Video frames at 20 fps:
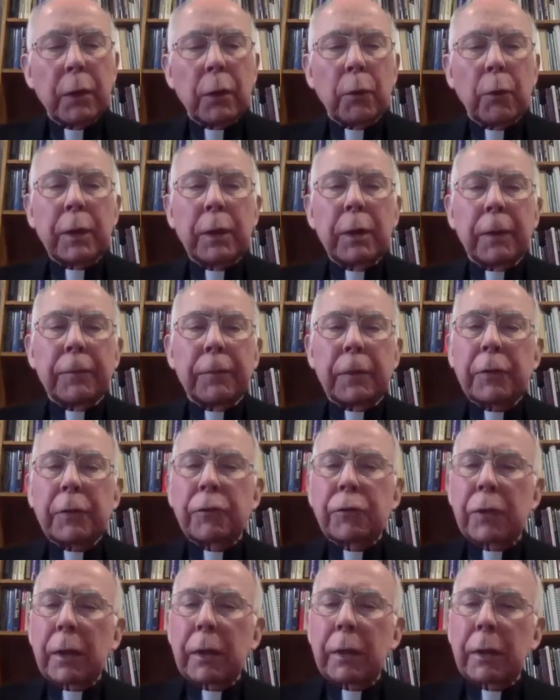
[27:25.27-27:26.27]
Well, did
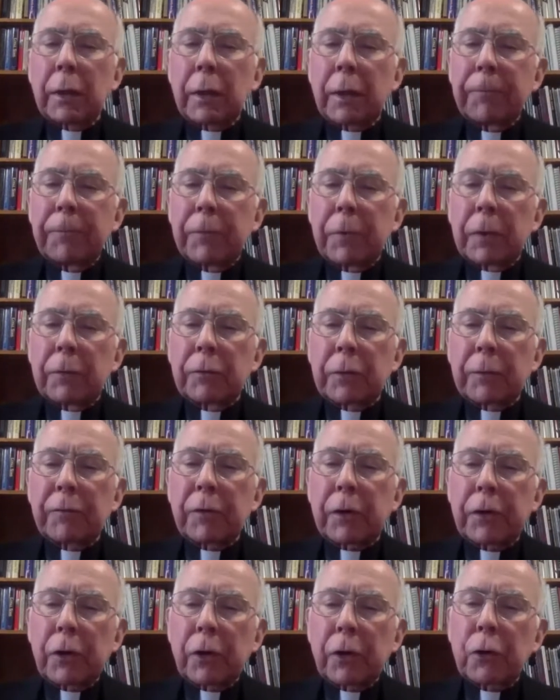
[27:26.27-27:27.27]
send some of
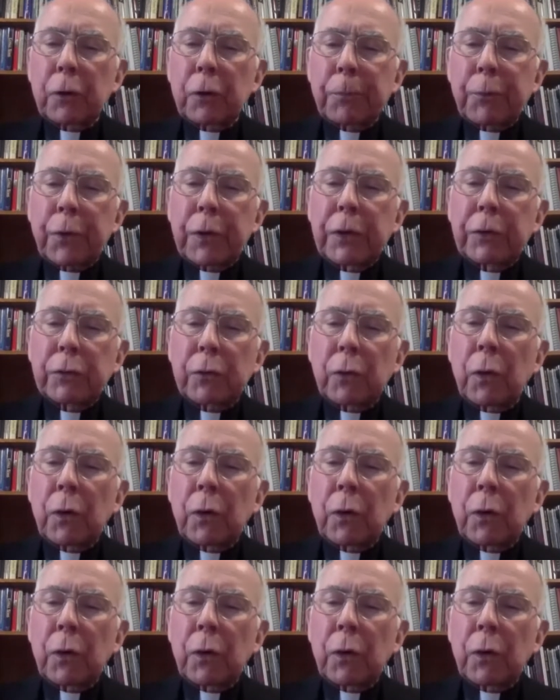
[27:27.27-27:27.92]
our younger priests